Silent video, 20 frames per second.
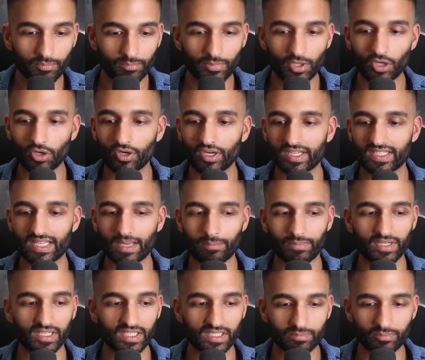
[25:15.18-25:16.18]
Pure
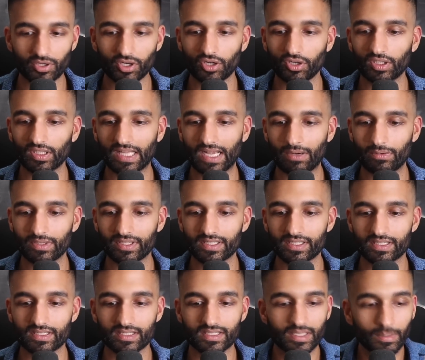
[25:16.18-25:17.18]
acceptance, pure
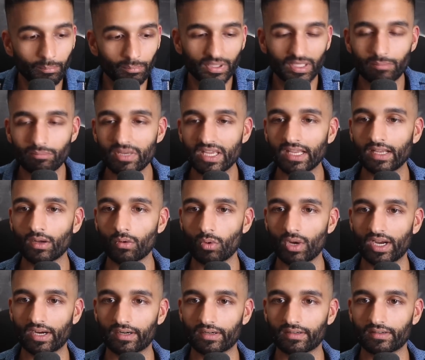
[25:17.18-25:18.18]
allowance, simply being
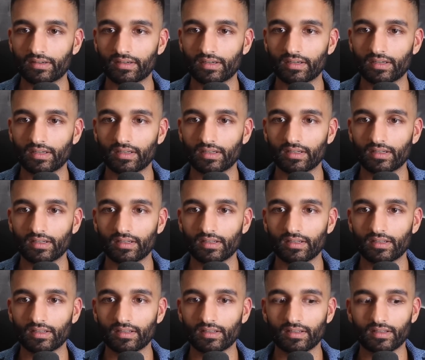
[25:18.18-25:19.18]
aware.
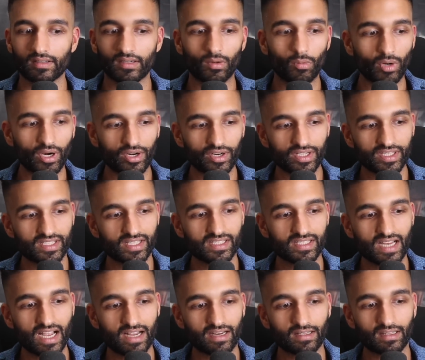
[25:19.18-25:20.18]
Awareness is
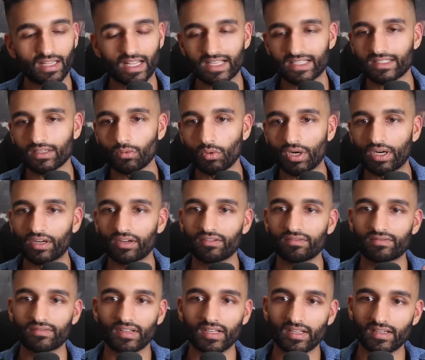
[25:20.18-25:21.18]
not less aware
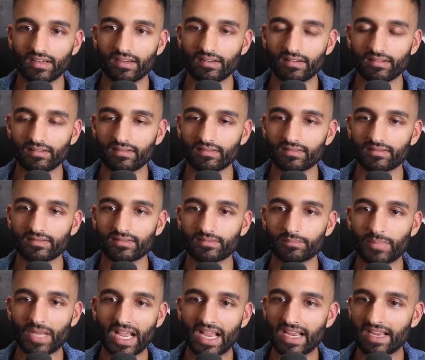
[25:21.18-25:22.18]
of
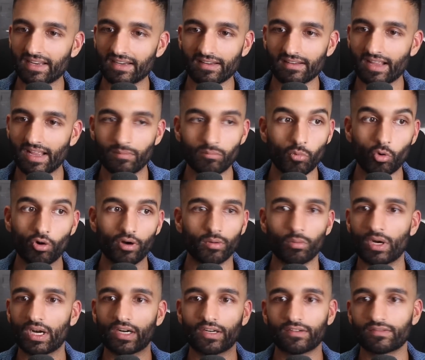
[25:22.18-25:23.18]
pain and more
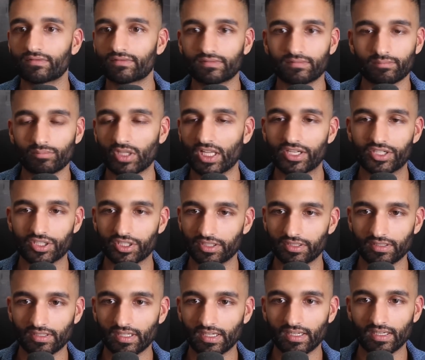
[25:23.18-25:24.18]
aware of
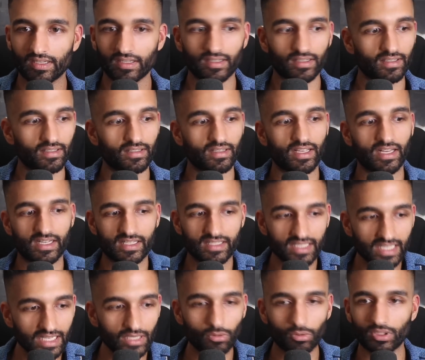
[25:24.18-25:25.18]
pleasure. It is
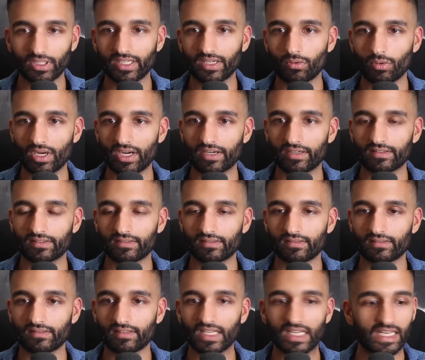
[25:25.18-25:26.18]
equally aware.
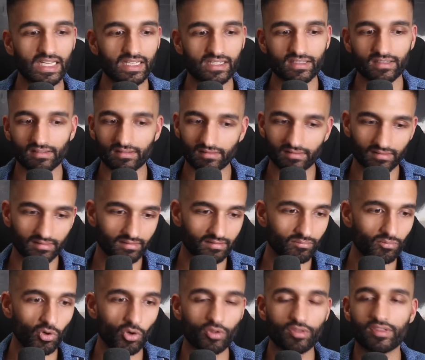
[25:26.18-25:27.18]
In it,
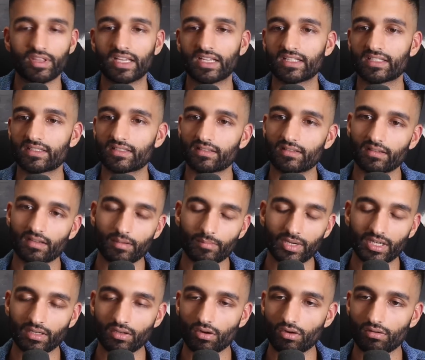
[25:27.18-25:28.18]
both things come
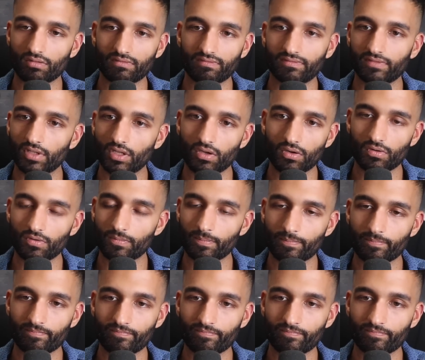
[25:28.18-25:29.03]
and go, flow.